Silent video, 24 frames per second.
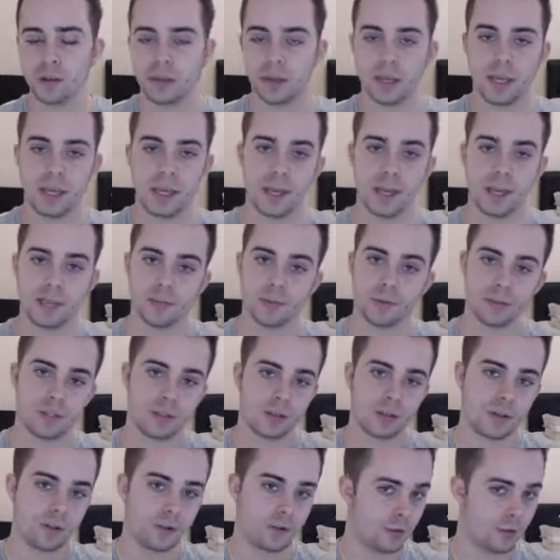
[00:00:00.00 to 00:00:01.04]
his what's it
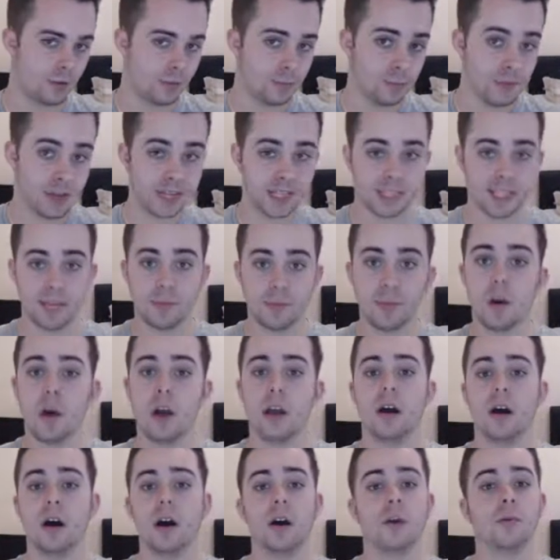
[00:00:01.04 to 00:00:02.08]
called, Mega
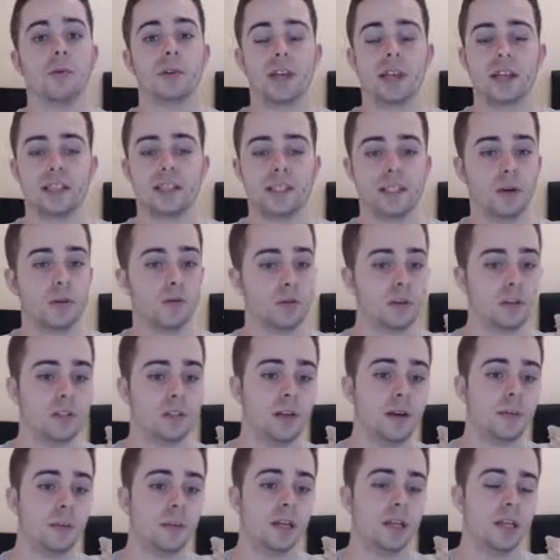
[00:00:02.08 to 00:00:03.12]
Sableye, I want to get Stealth Rocks
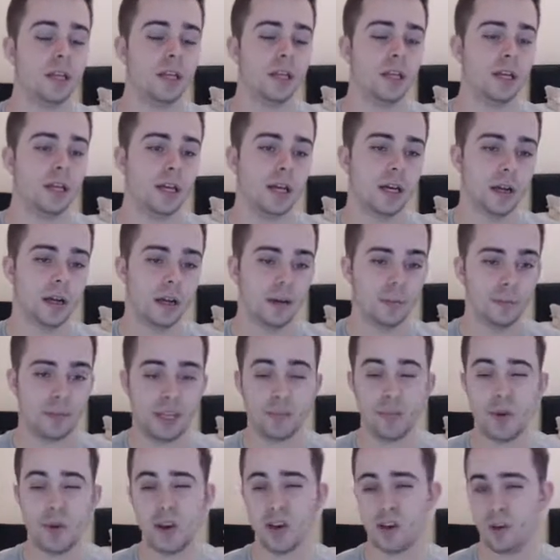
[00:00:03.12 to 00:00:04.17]
up. Um, he
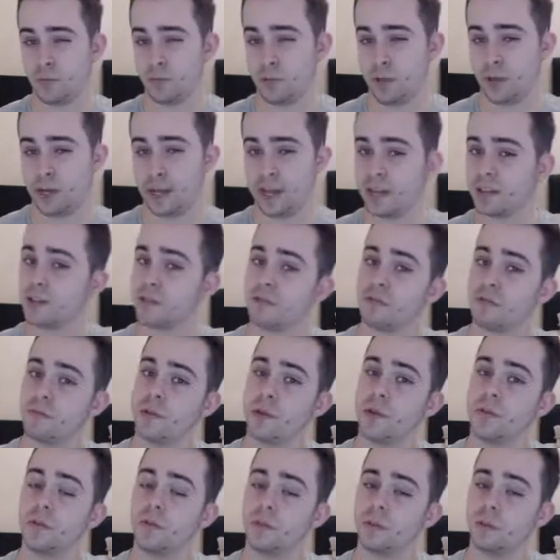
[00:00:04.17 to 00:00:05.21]
might not bring Hazard
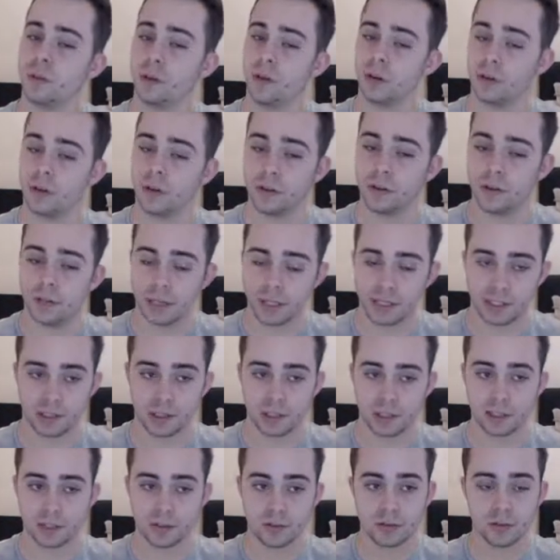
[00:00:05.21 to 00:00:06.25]
Removal on his
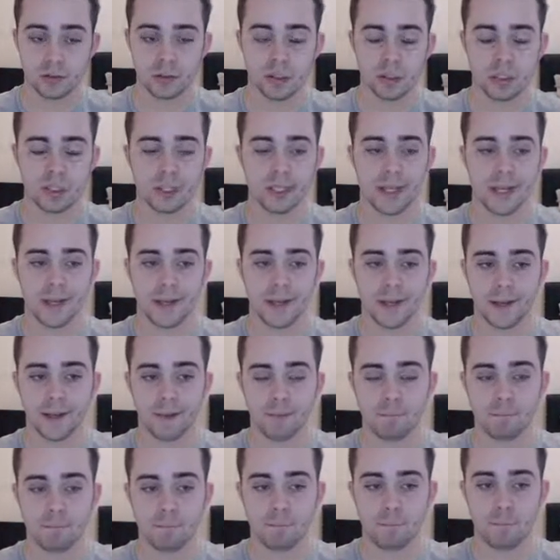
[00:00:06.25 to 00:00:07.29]
Gliscor,
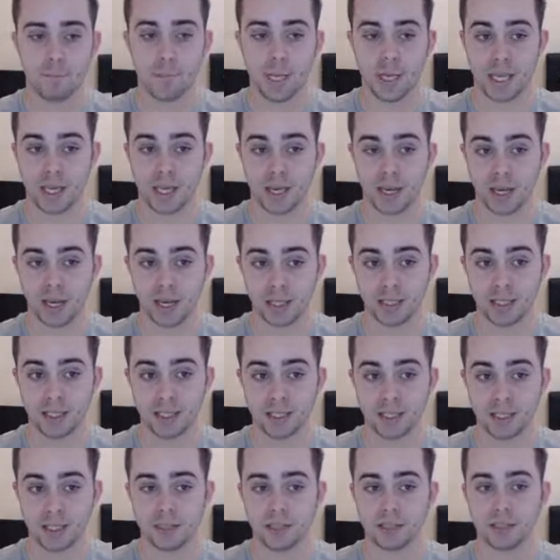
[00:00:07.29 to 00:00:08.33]
um,
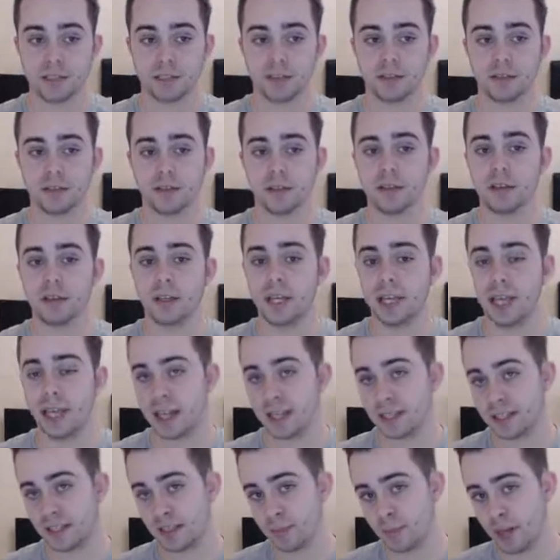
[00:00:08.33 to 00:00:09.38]
because he
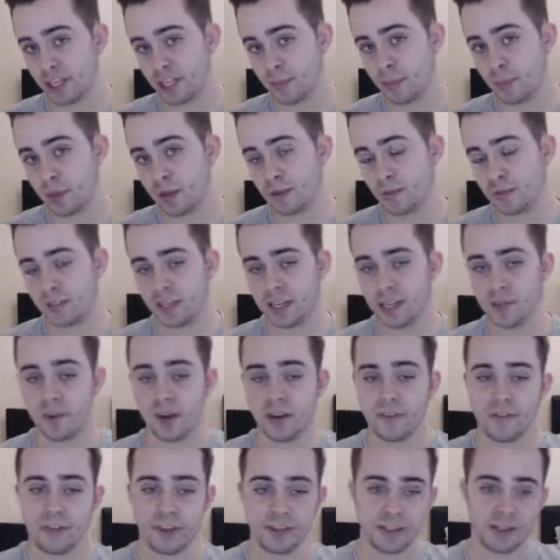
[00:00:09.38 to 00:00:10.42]
has the Magic Bounce, and he
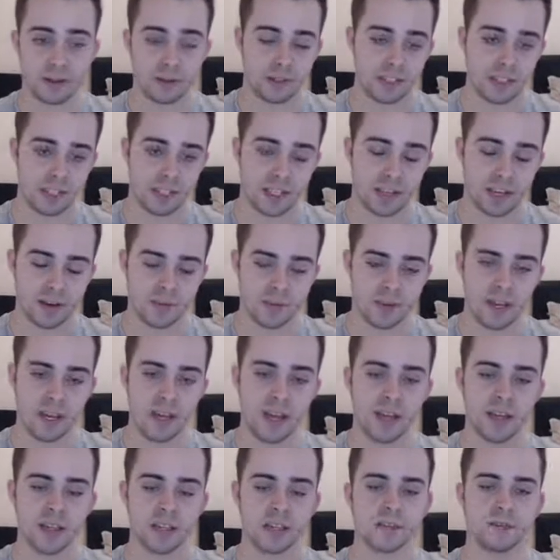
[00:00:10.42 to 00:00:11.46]
might think that will deter me
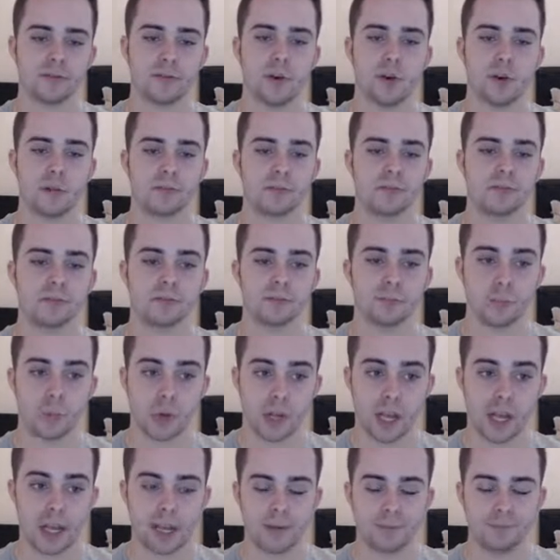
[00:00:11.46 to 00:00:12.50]
from
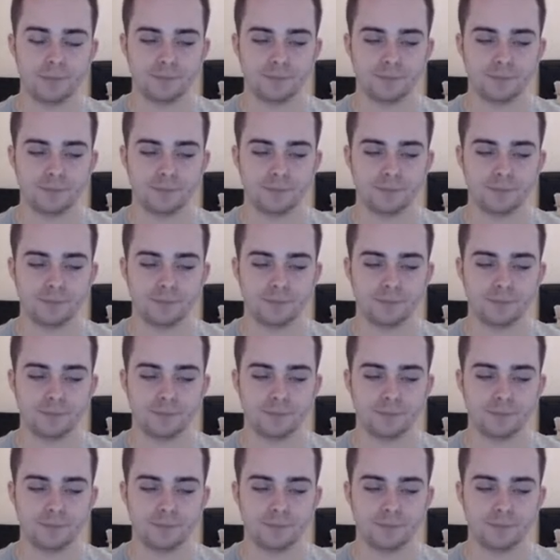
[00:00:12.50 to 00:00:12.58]
bringing it.